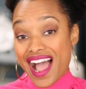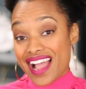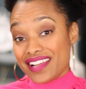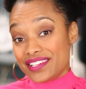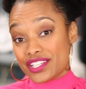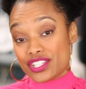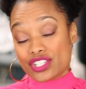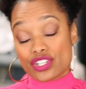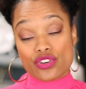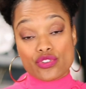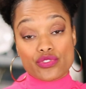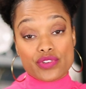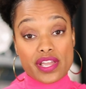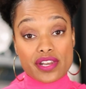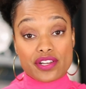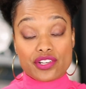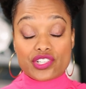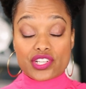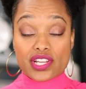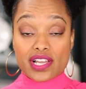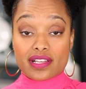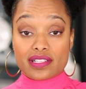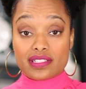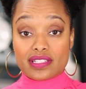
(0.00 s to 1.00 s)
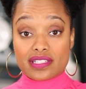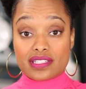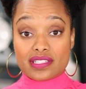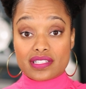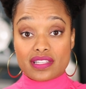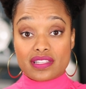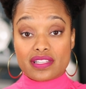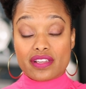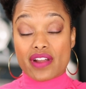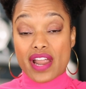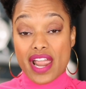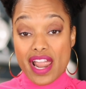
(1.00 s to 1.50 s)
I just create a checklist
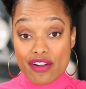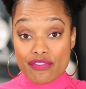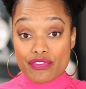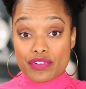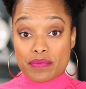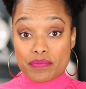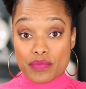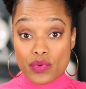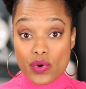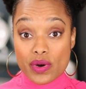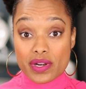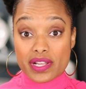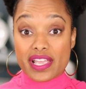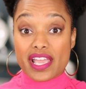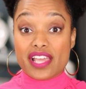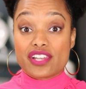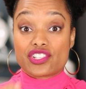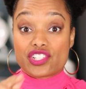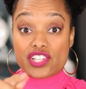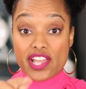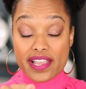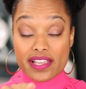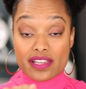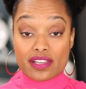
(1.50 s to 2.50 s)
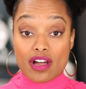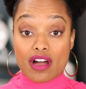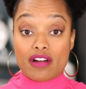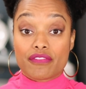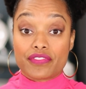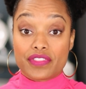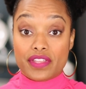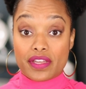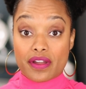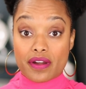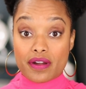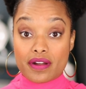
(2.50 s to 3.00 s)
in there every morning and check it
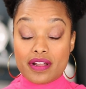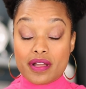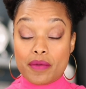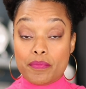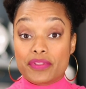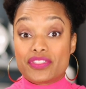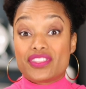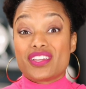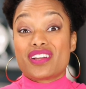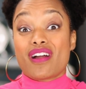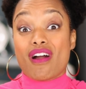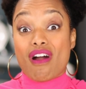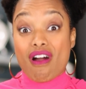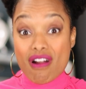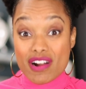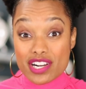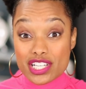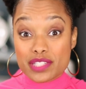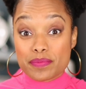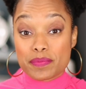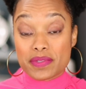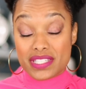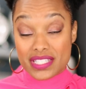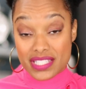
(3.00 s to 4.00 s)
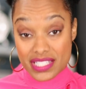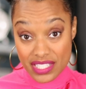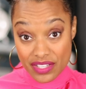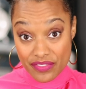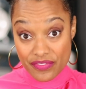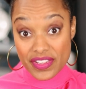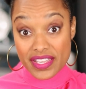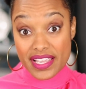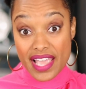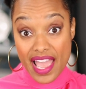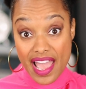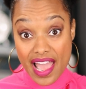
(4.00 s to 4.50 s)
off there. But there are
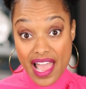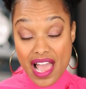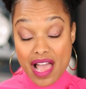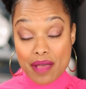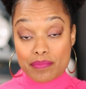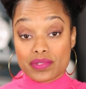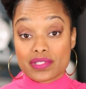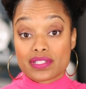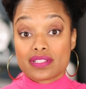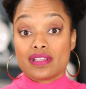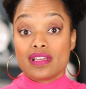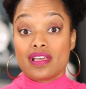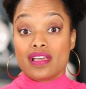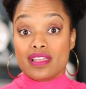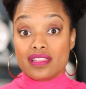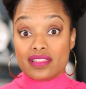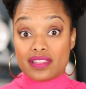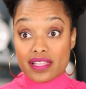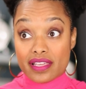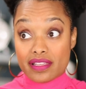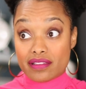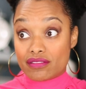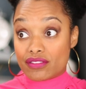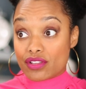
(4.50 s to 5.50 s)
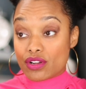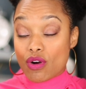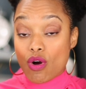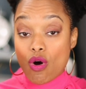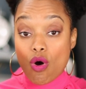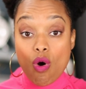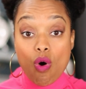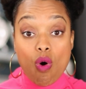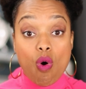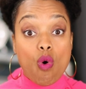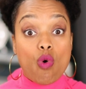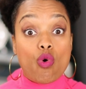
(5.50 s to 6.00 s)
specific apps that their
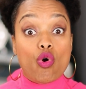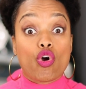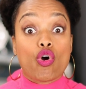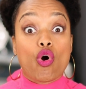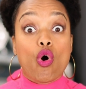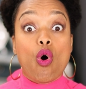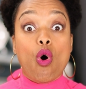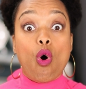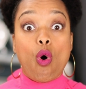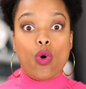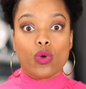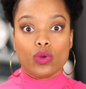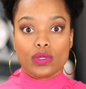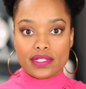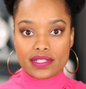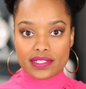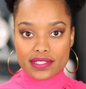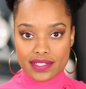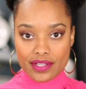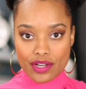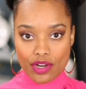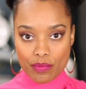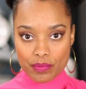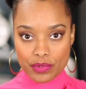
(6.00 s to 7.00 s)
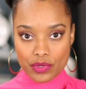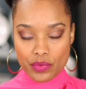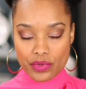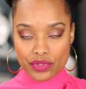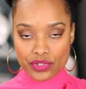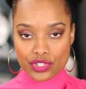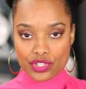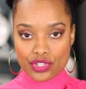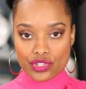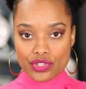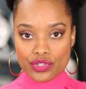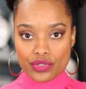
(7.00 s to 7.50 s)
whole goal is to help you
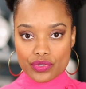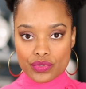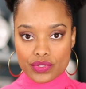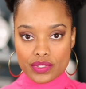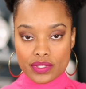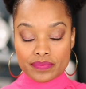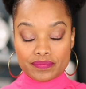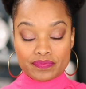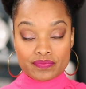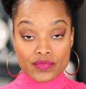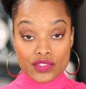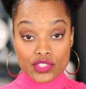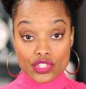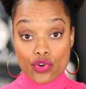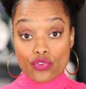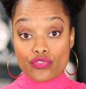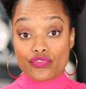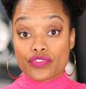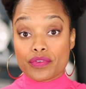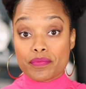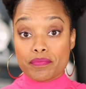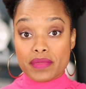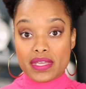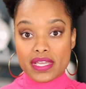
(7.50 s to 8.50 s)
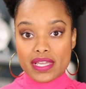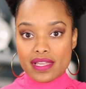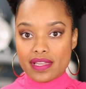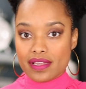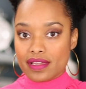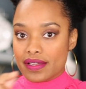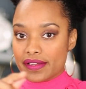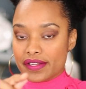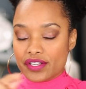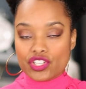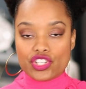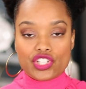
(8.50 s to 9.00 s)
with to-dos. So for
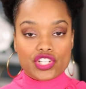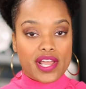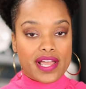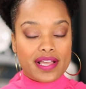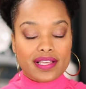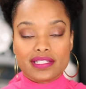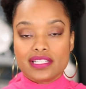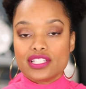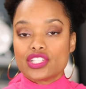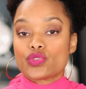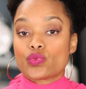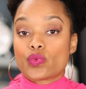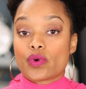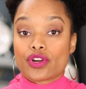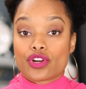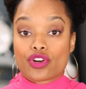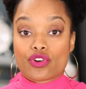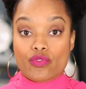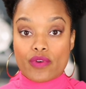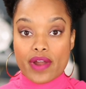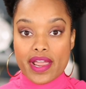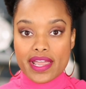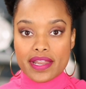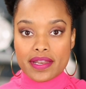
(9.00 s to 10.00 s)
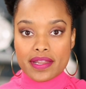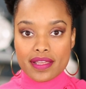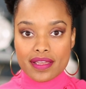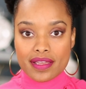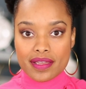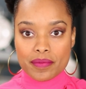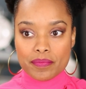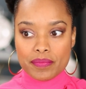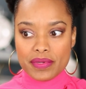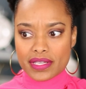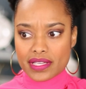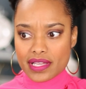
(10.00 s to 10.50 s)
me, checklists work great
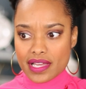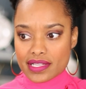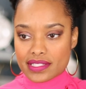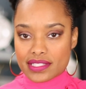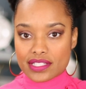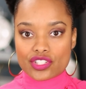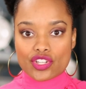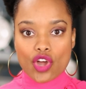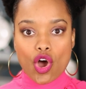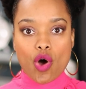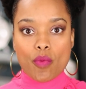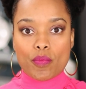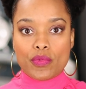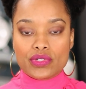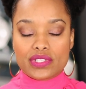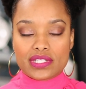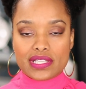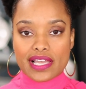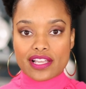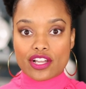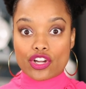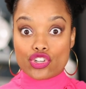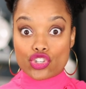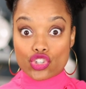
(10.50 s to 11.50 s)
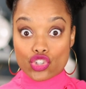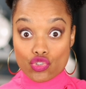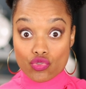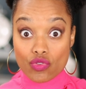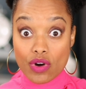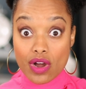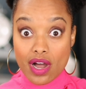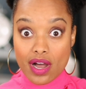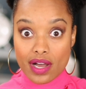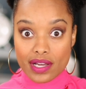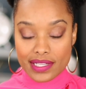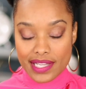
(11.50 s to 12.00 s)
because it's almost like a
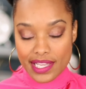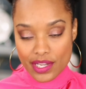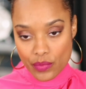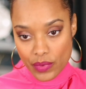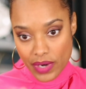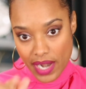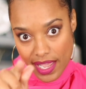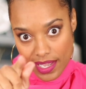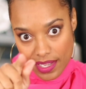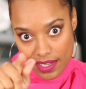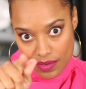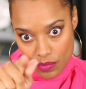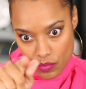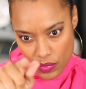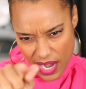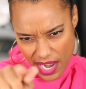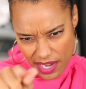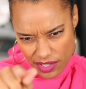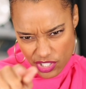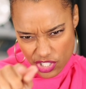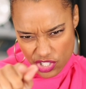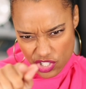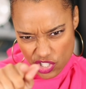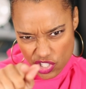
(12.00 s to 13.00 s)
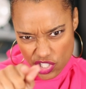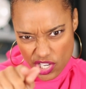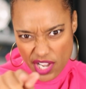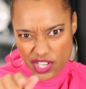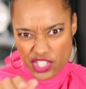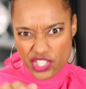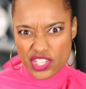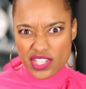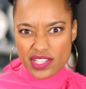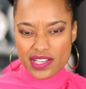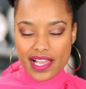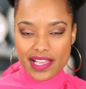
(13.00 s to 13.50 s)
drug. Like when I, when I just
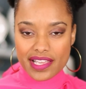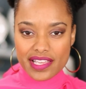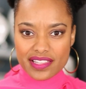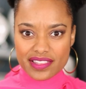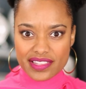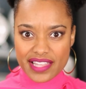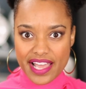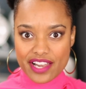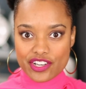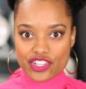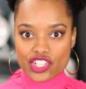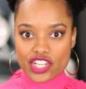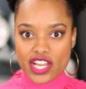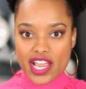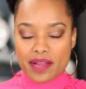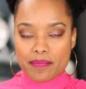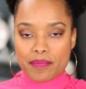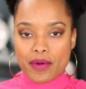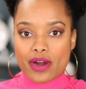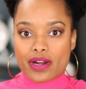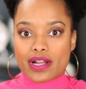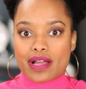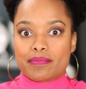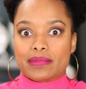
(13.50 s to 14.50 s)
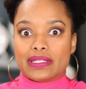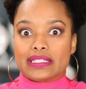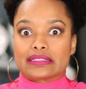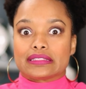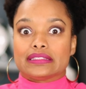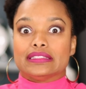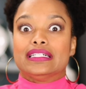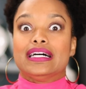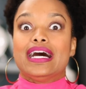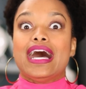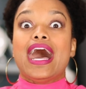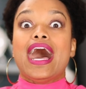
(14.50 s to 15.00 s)
touch it and I hit that check mark, I'm like,
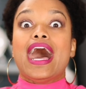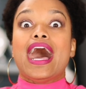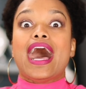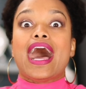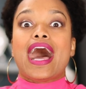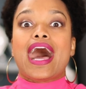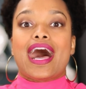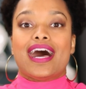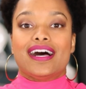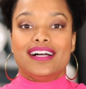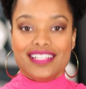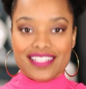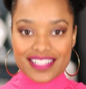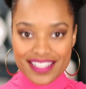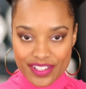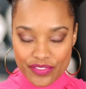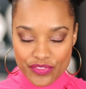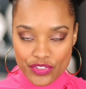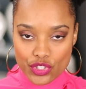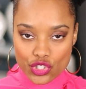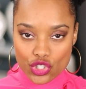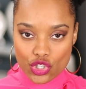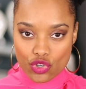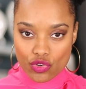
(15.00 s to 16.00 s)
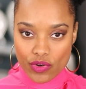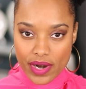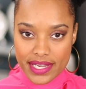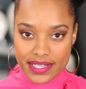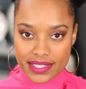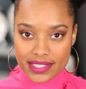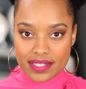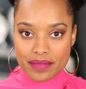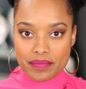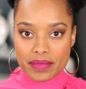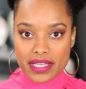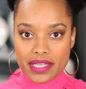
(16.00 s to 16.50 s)
ah, feels
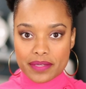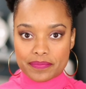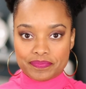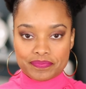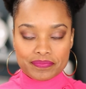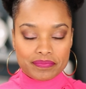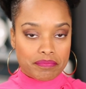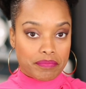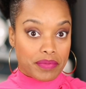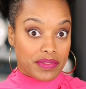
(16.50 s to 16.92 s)
great to me.